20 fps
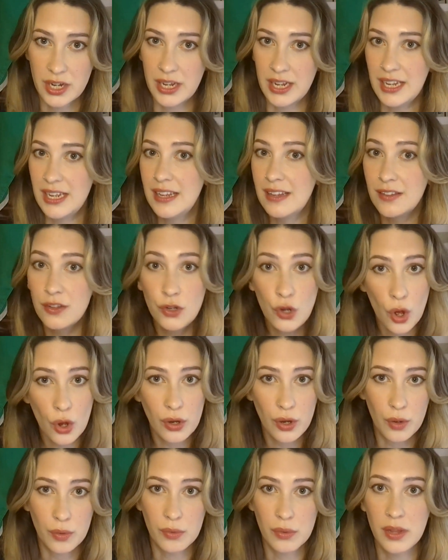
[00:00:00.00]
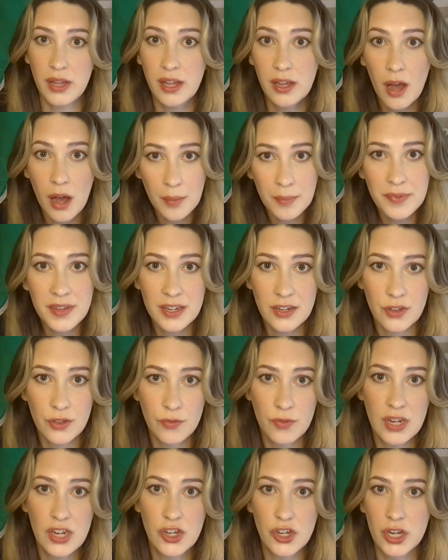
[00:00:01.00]
He's not local. He comes into the
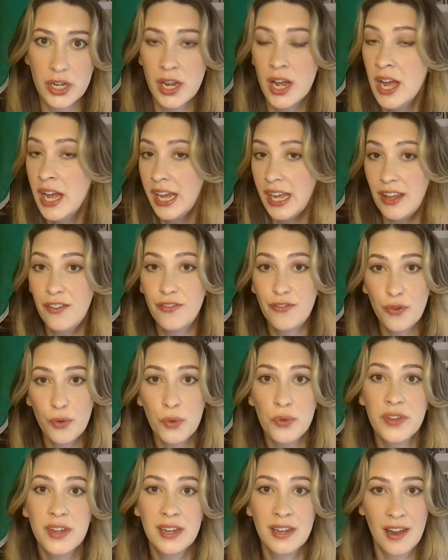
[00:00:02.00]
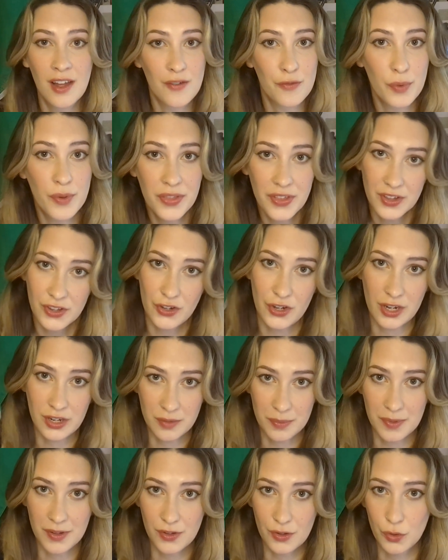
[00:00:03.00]
region, he falls in love with this
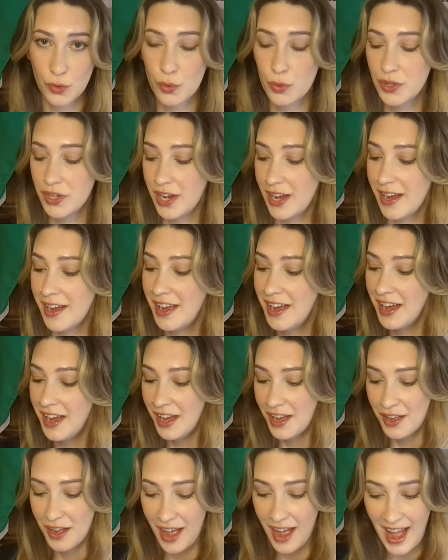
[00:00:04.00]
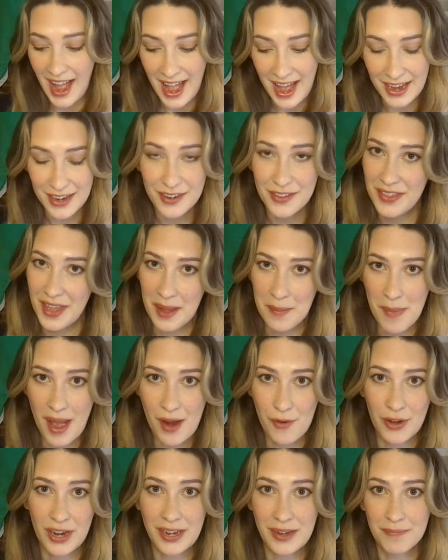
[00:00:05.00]
gentleman's daughter, and they
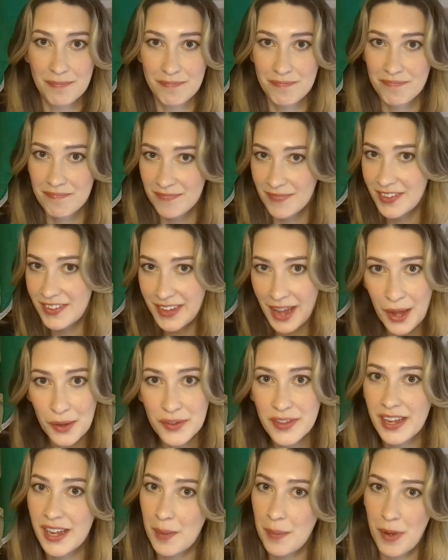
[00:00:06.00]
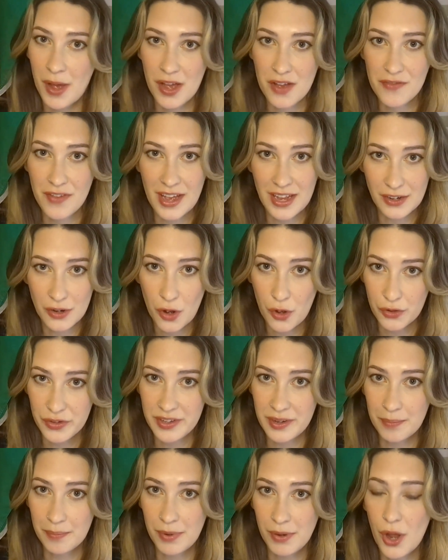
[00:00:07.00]
marry. Sounds like a perfect
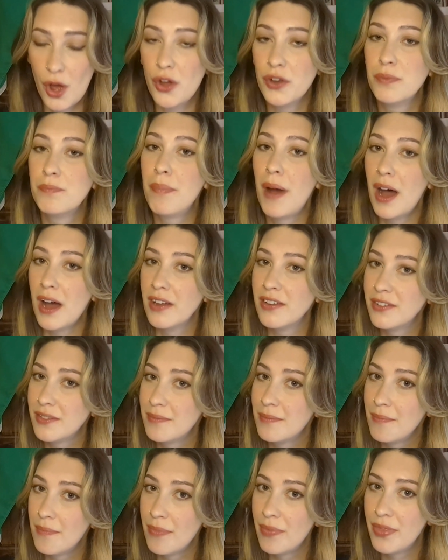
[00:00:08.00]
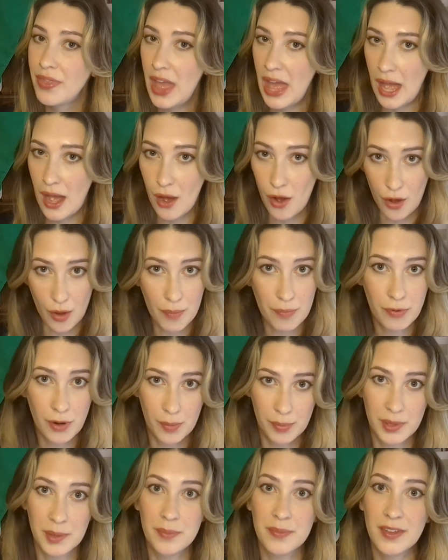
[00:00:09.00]
Austen plot, but there are
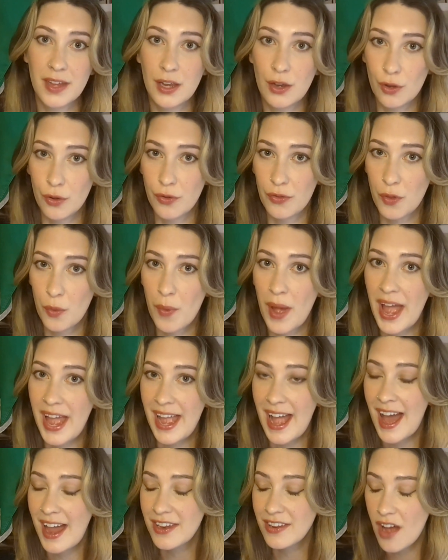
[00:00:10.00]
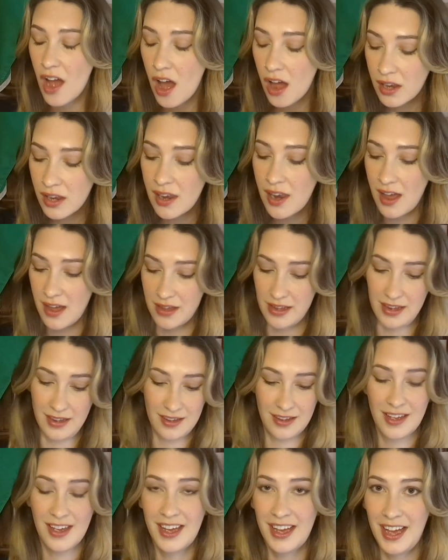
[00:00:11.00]
problems along the way, and
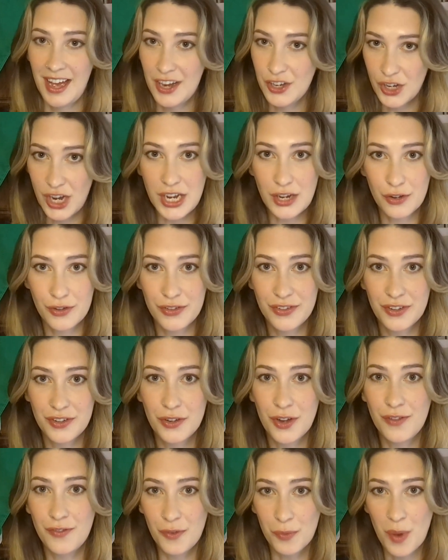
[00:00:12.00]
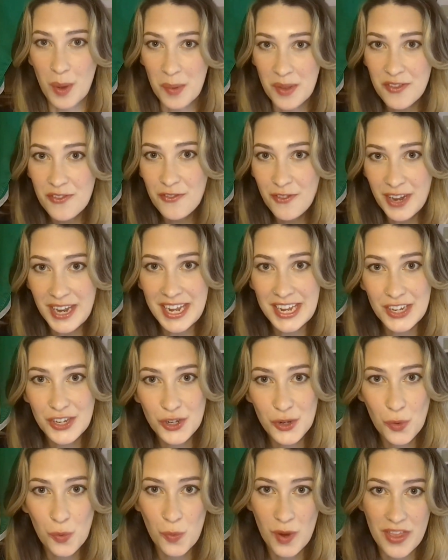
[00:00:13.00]
unlike a Jane Austen novel where we finish
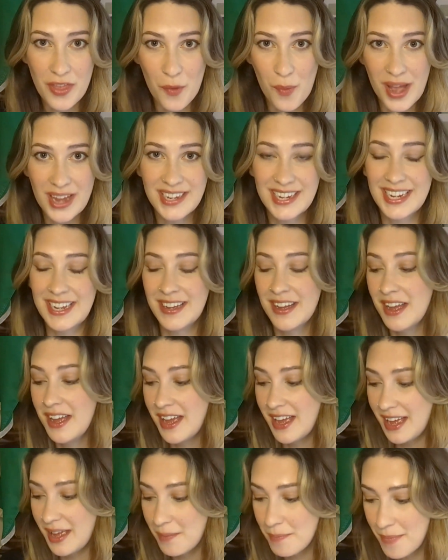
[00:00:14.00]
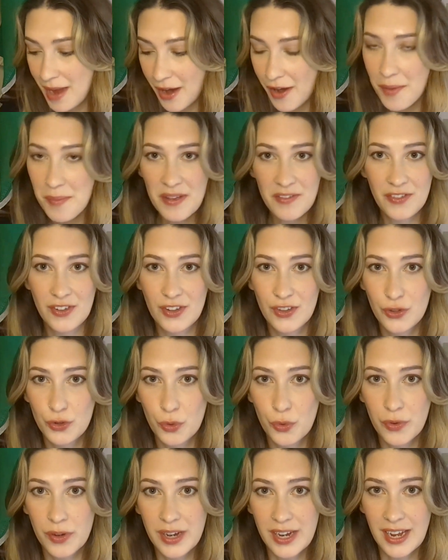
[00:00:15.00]
with a wedding, Mary Mitford's
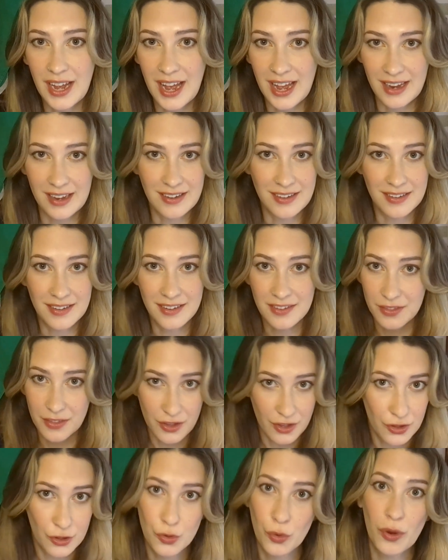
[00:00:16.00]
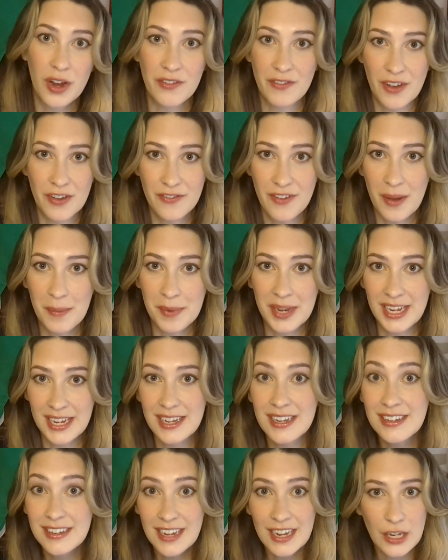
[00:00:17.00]
story and the story of her family
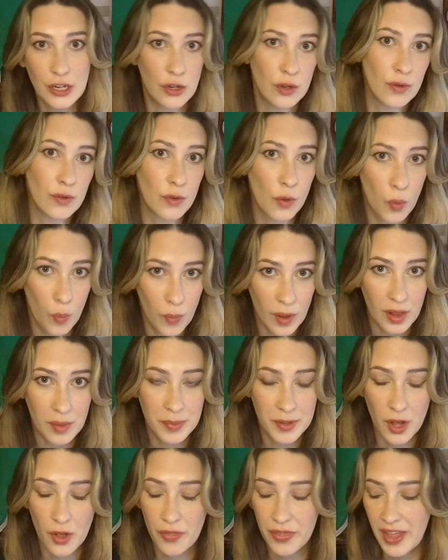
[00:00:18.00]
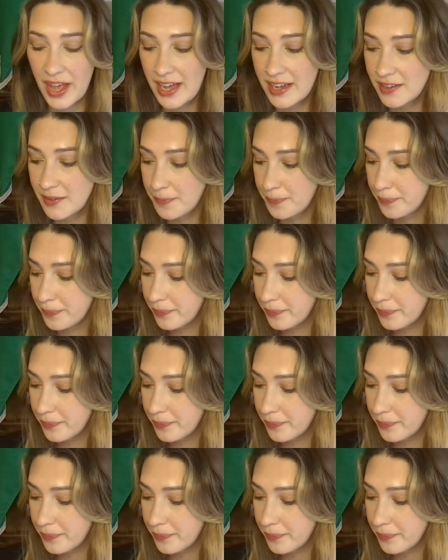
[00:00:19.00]
continues well beyond that.